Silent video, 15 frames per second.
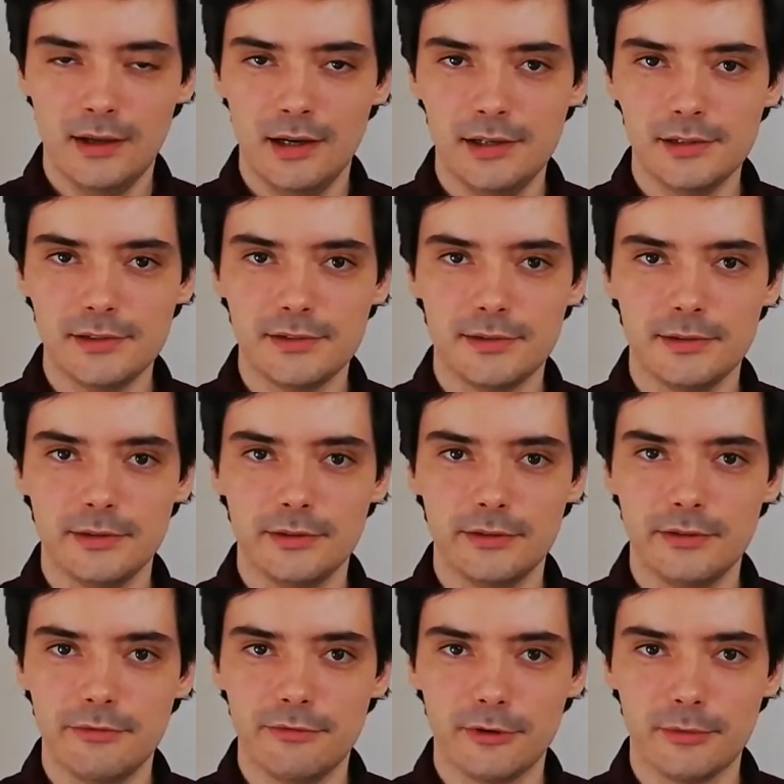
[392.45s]
And it's
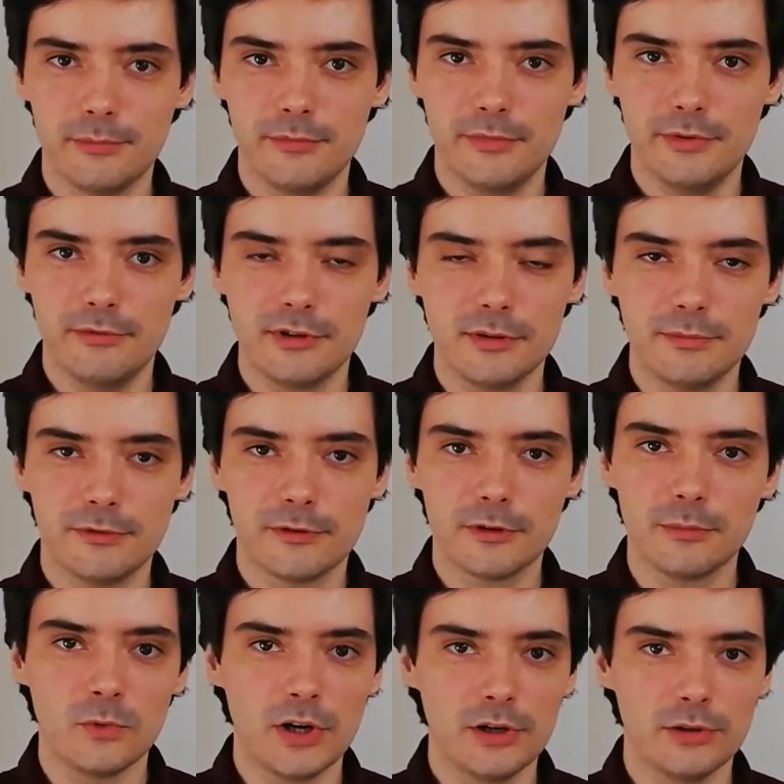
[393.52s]
the verb
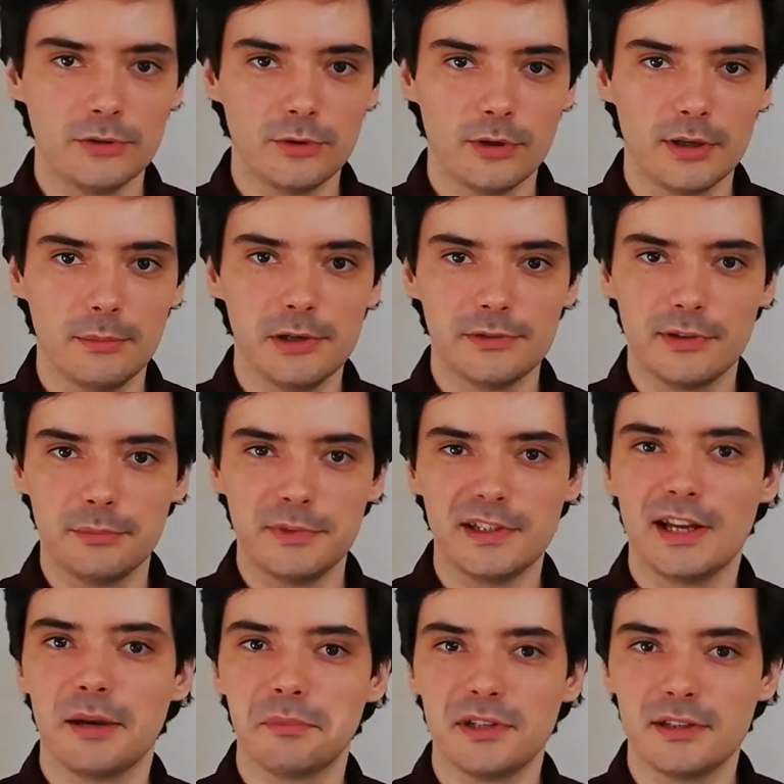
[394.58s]
form where you talk about something
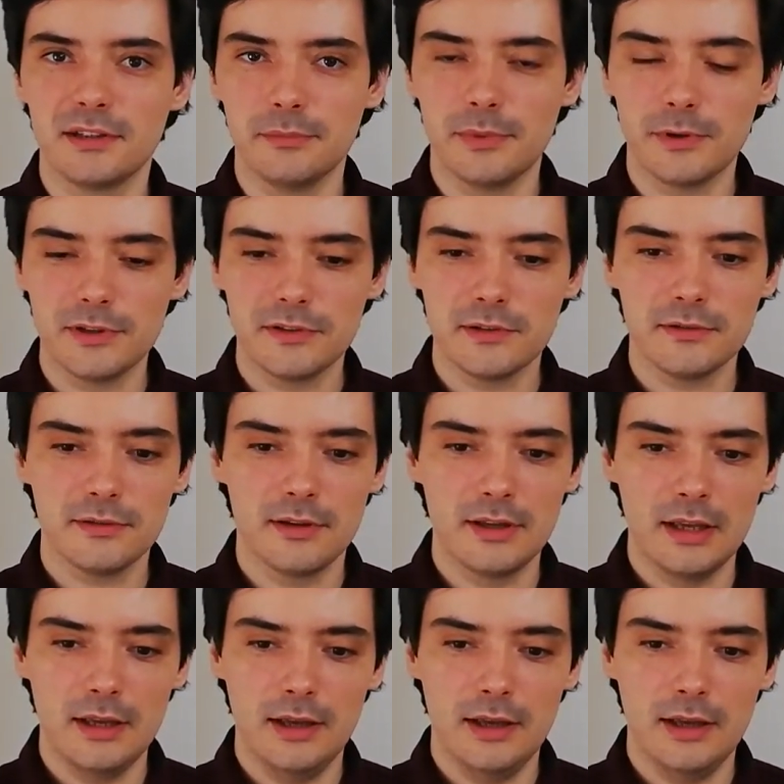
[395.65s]
happening in the present.